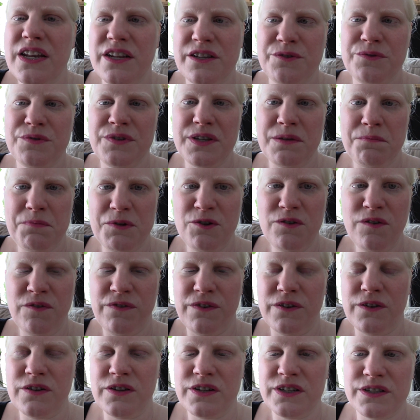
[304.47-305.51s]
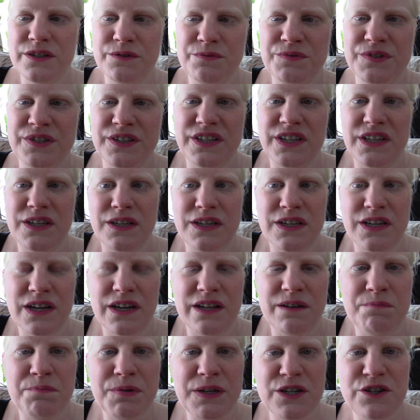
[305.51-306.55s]
and it's really beautiful. It's really
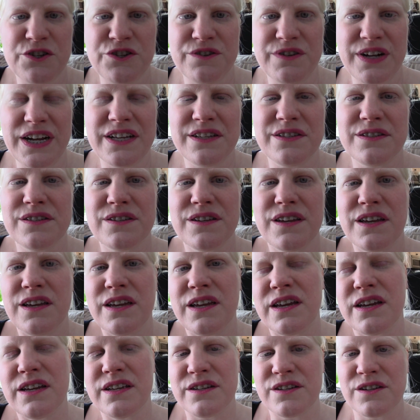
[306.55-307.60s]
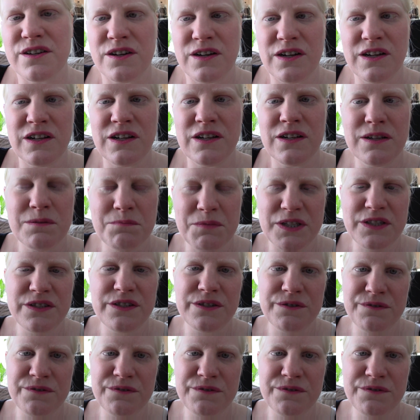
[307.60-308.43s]
kind of picturesque and calm and